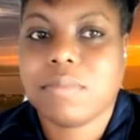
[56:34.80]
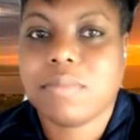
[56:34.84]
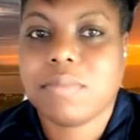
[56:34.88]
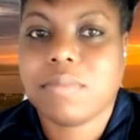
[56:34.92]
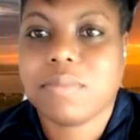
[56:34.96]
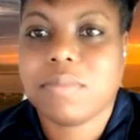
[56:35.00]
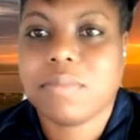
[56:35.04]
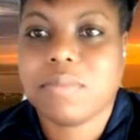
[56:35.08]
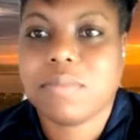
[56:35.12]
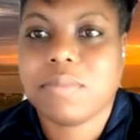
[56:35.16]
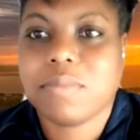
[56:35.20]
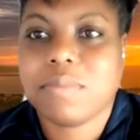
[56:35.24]

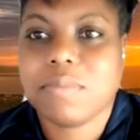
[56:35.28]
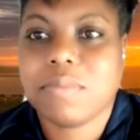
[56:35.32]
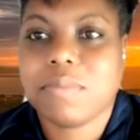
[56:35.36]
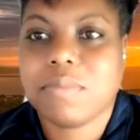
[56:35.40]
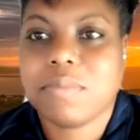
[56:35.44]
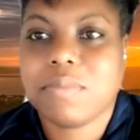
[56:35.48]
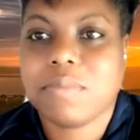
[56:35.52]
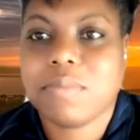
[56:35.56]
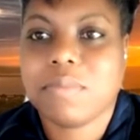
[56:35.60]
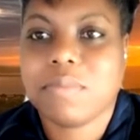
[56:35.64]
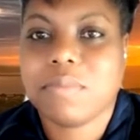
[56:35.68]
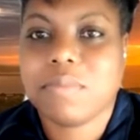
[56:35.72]

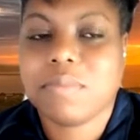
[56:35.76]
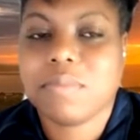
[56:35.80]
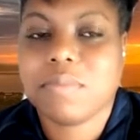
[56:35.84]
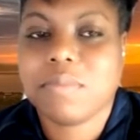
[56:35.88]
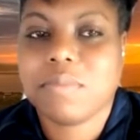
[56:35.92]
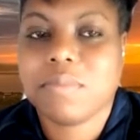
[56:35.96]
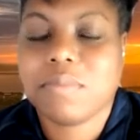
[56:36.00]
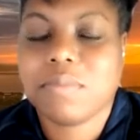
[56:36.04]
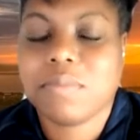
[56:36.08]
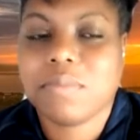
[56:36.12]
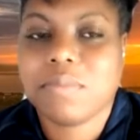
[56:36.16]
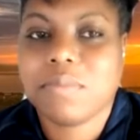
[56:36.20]

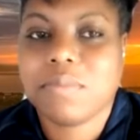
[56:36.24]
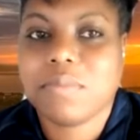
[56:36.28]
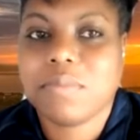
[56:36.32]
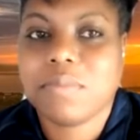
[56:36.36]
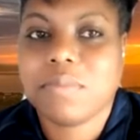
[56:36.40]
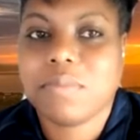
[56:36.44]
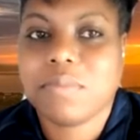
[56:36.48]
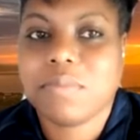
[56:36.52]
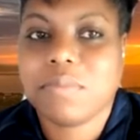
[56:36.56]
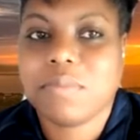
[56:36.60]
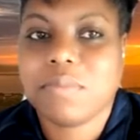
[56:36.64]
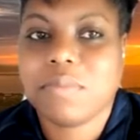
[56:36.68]

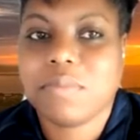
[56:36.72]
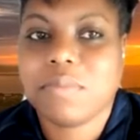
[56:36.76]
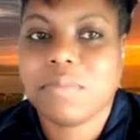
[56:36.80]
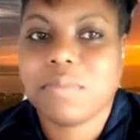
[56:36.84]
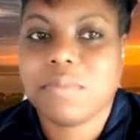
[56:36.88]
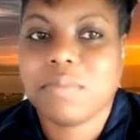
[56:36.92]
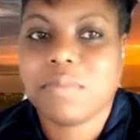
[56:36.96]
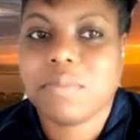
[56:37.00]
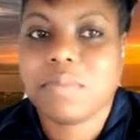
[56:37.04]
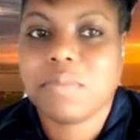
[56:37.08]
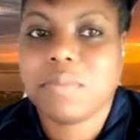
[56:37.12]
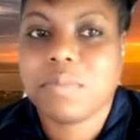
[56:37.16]

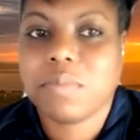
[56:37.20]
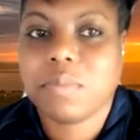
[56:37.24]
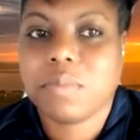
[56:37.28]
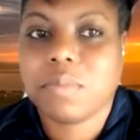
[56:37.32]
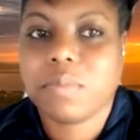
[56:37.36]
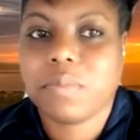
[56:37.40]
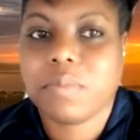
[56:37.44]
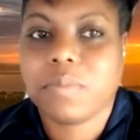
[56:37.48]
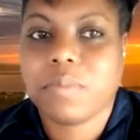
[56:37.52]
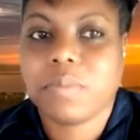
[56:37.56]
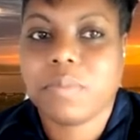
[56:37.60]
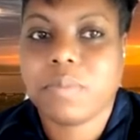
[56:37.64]

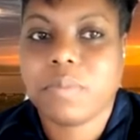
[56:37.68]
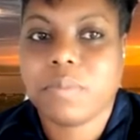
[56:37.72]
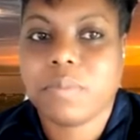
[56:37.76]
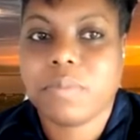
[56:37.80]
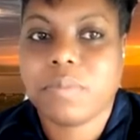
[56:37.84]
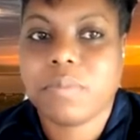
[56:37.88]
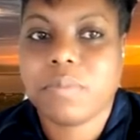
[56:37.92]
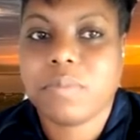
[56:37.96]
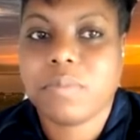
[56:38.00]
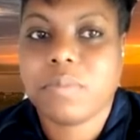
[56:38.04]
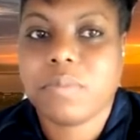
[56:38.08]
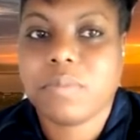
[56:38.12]

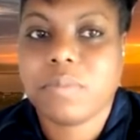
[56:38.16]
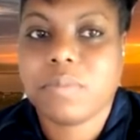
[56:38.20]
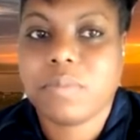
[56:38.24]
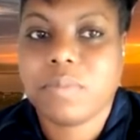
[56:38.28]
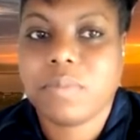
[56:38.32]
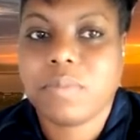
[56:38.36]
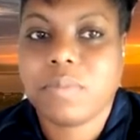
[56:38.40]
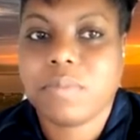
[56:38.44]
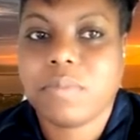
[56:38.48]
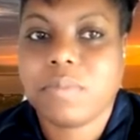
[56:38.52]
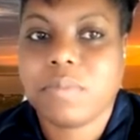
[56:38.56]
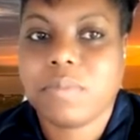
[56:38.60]

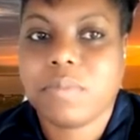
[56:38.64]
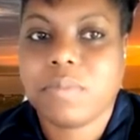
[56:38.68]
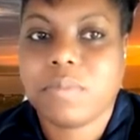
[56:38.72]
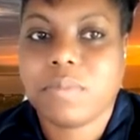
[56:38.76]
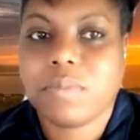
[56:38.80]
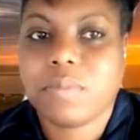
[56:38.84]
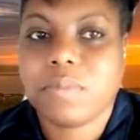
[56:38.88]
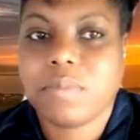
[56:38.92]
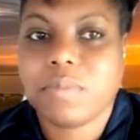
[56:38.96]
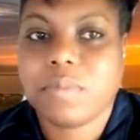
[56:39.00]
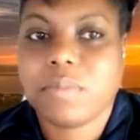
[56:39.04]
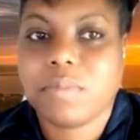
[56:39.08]

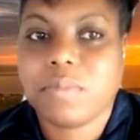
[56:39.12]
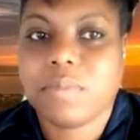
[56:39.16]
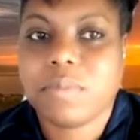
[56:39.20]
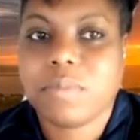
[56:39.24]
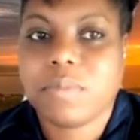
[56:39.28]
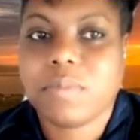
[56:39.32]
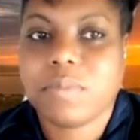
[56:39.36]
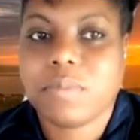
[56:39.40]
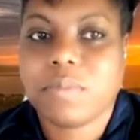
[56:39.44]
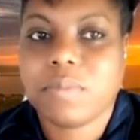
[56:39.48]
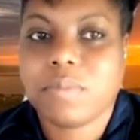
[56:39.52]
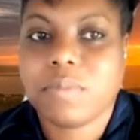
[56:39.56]

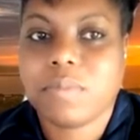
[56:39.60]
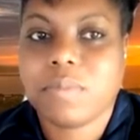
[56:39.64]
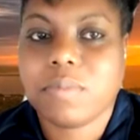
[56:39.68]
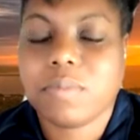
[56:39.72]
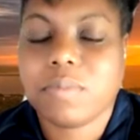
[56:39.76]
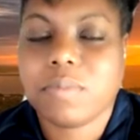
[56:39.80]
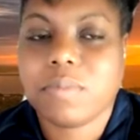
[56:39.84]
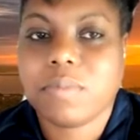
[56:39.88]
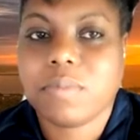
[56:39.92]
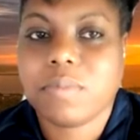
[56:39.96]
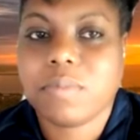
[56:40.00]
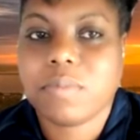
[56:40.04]

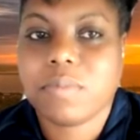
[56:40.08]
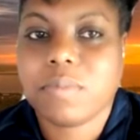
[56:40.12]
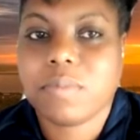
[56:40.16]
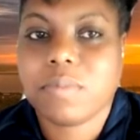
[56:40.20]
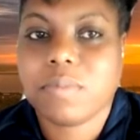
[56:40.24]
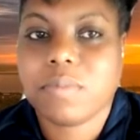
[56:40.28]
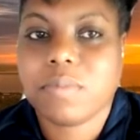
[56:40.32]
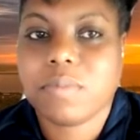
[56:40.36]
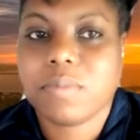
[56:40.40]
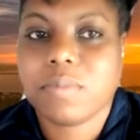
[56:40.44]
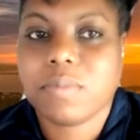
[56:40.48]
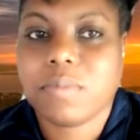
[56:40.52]

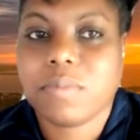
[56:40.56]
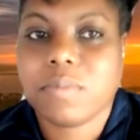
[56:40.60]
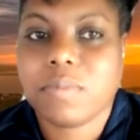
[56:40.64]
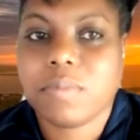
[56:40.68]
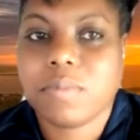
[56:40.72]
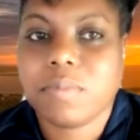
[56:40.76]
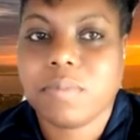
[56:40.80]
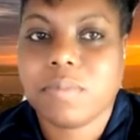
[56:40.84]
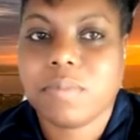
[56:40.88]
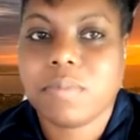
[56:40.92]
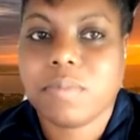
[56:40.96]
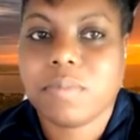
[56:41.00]

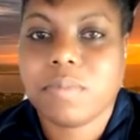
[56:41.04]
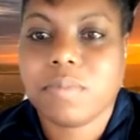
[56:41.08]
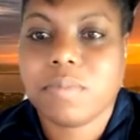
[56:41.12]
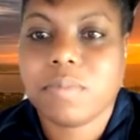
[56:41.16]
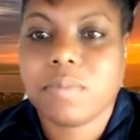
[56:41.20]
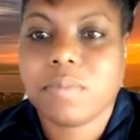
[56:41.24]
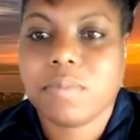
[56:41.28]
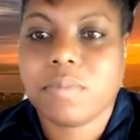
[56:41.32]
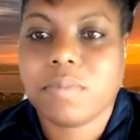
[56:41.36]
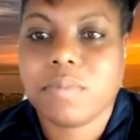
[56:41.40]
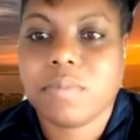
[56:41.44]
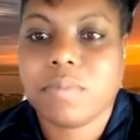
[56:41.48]

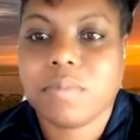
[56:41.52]
No words are spoken by the person on screen.